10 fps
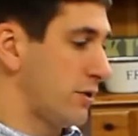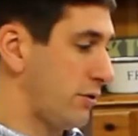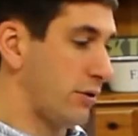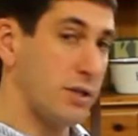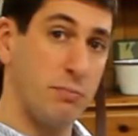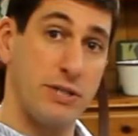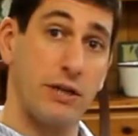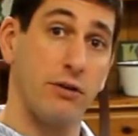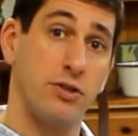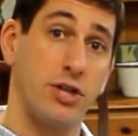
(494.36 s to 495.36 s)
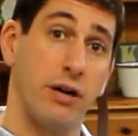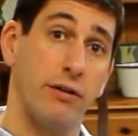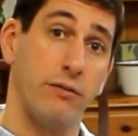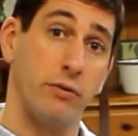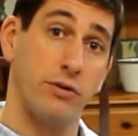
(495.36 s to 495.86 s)
So this particular chair
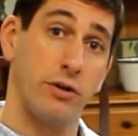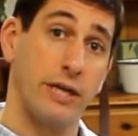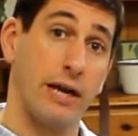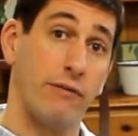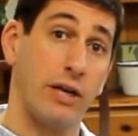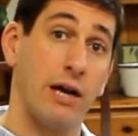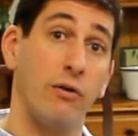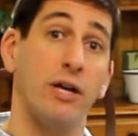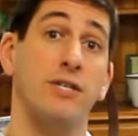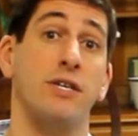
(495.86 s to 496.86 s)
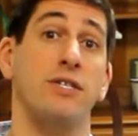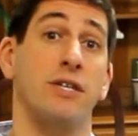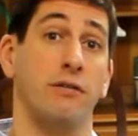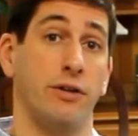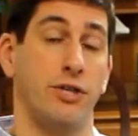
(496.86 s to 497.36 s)
that we're looking at right now is a
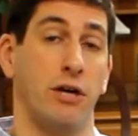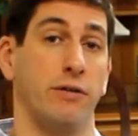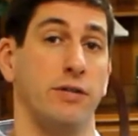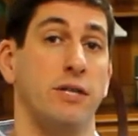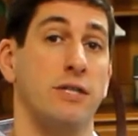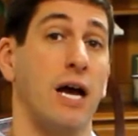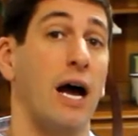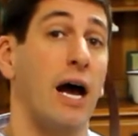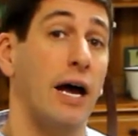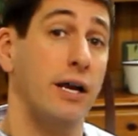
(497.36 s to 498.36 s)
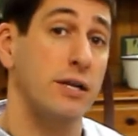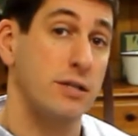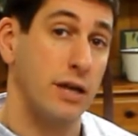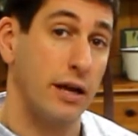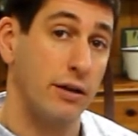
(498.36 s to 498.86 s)
Stickley chair. This is the
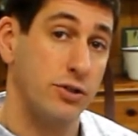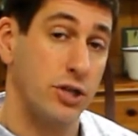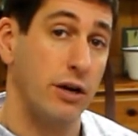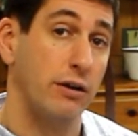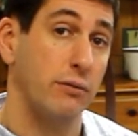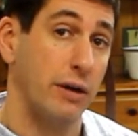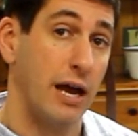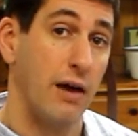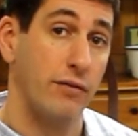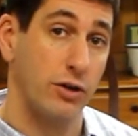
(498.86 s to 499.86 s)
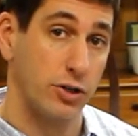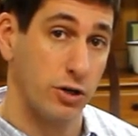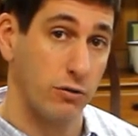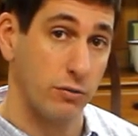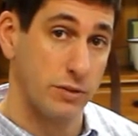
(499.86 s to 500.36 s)
highest end chair that we have in our
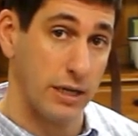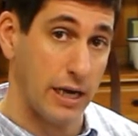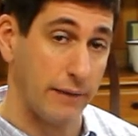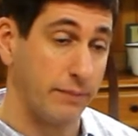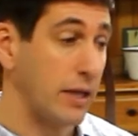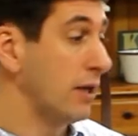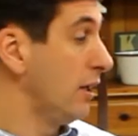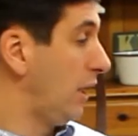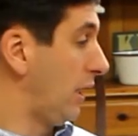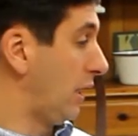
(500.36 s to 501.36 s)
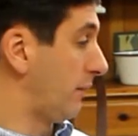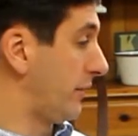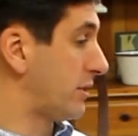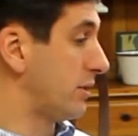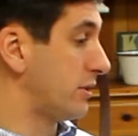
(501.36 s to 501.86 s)
showroom today.
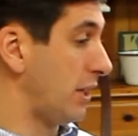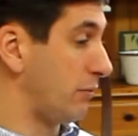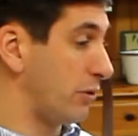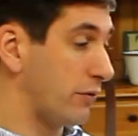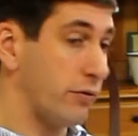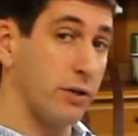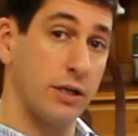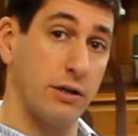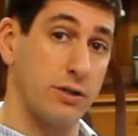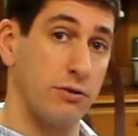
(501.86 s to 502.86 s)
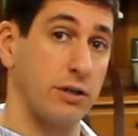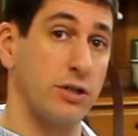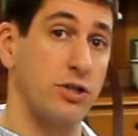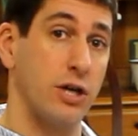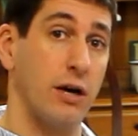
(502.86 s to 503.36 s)
This is a beautifully constructed
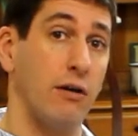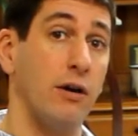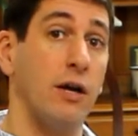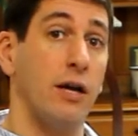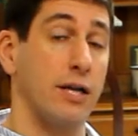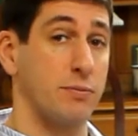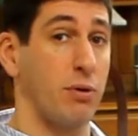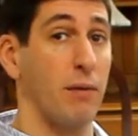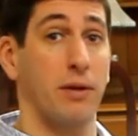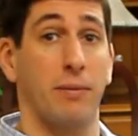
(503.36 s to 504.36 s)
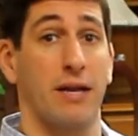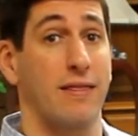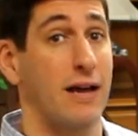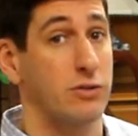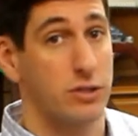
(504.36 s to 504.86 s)
chair. It's probably about
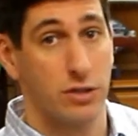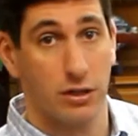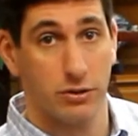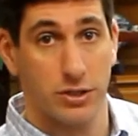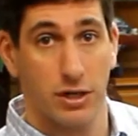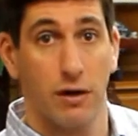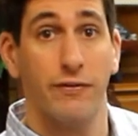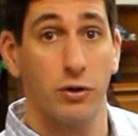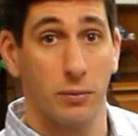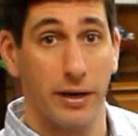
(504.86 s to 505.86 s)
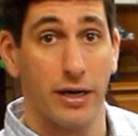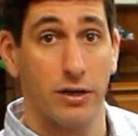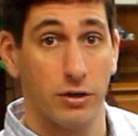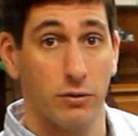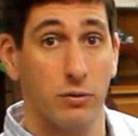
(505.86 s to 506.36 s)
$1,000 chair if you were to buy it
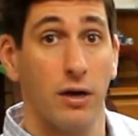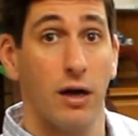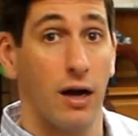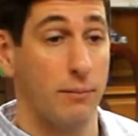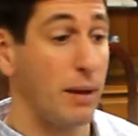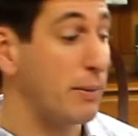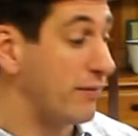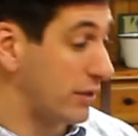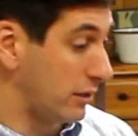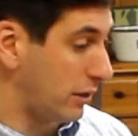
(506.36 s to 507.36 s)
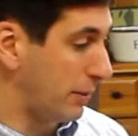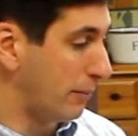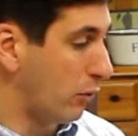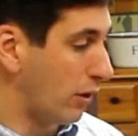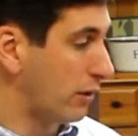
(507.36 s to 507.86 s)
new, maybe even a little bit
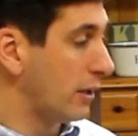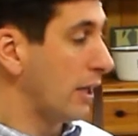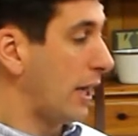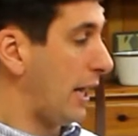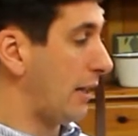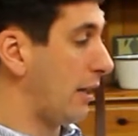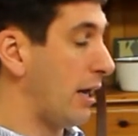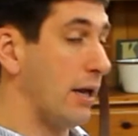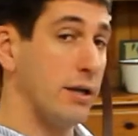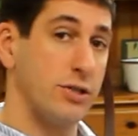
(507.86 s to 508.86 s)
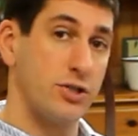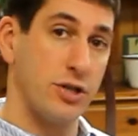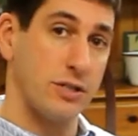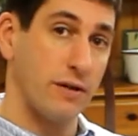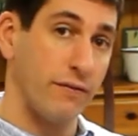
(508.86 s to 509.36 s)
more. And it is
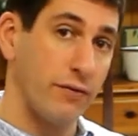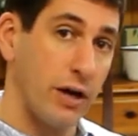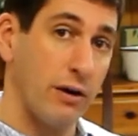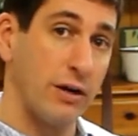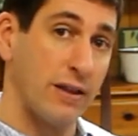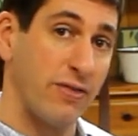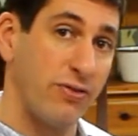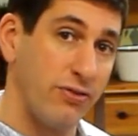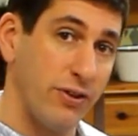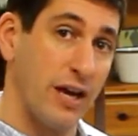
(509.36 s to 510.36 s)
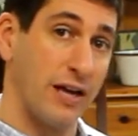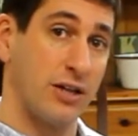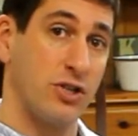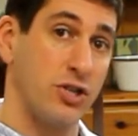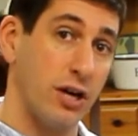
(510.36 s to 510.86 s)
just a very thick
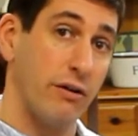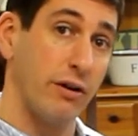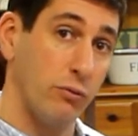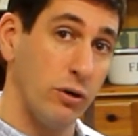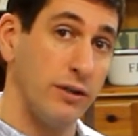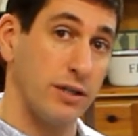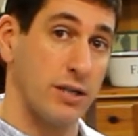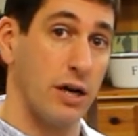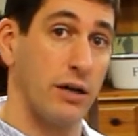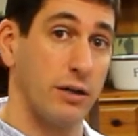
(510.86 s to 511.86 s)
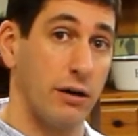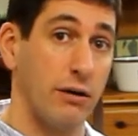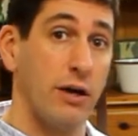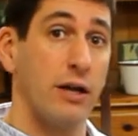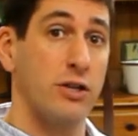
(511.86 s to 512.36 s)
cherry wood that's on there.
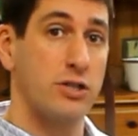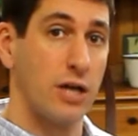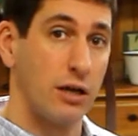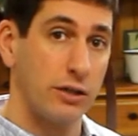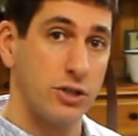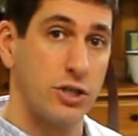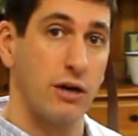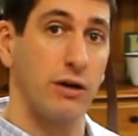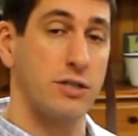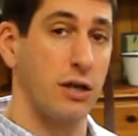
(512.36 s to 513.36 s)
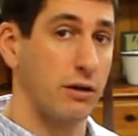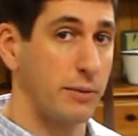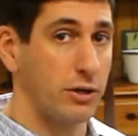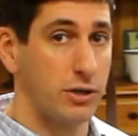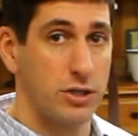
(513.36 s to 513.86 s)
Solid cherry, solid
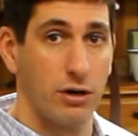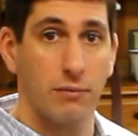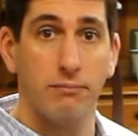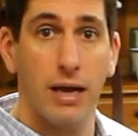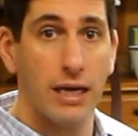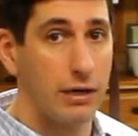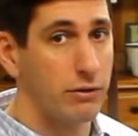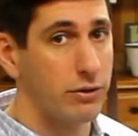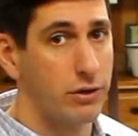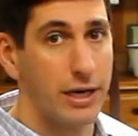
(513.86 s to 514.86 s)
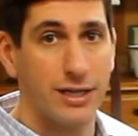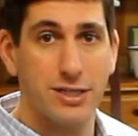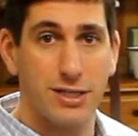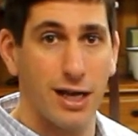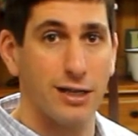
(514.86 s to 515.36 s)
American cherry, made here in the United
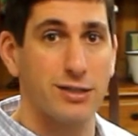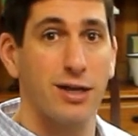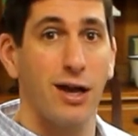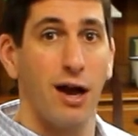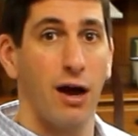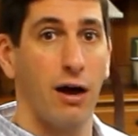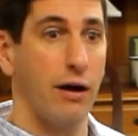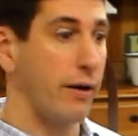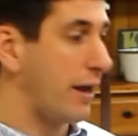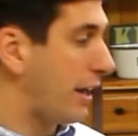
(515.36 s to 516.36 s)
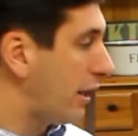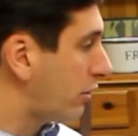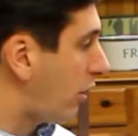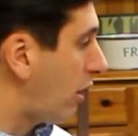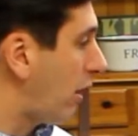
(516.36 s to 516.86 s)
States, hand
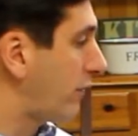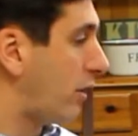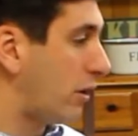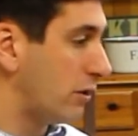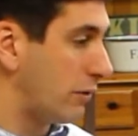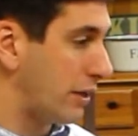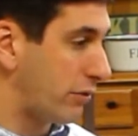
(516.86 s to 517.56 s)
carved all the way